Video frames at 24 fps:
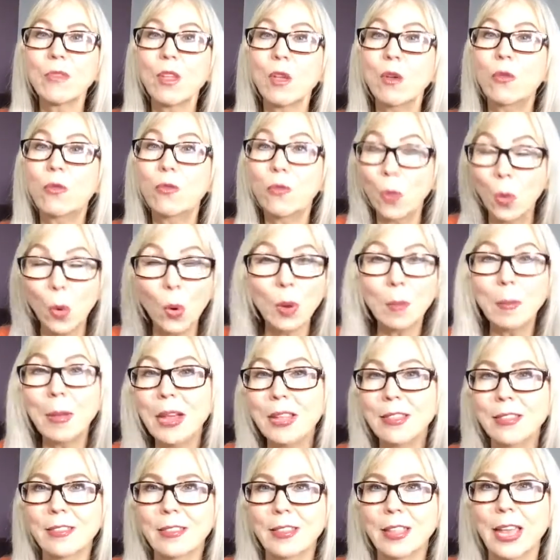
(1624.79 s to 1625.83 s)
4
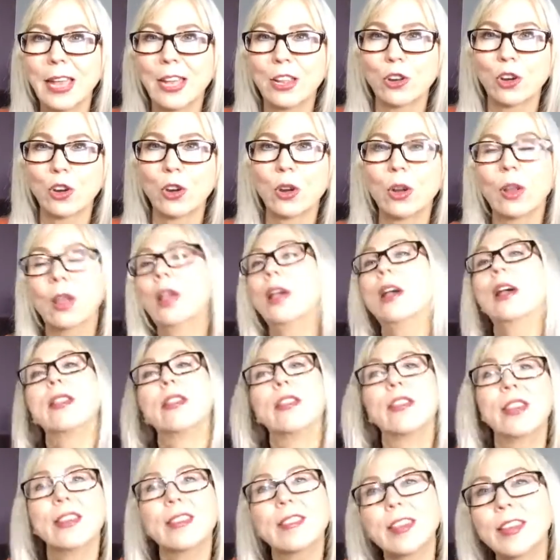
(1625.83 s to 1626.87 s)
months later,
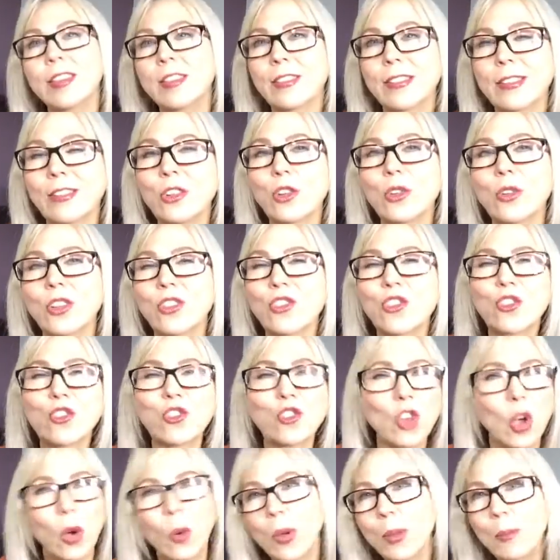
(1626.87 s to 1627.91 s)
this institute is
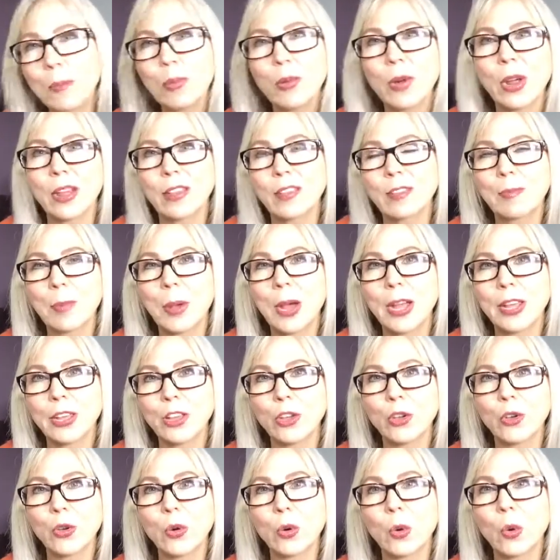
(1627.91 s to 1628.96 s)
so impressed by
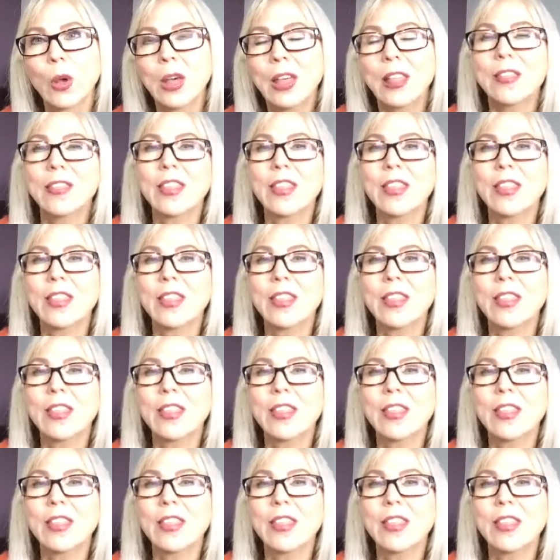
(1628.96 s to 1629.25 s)
you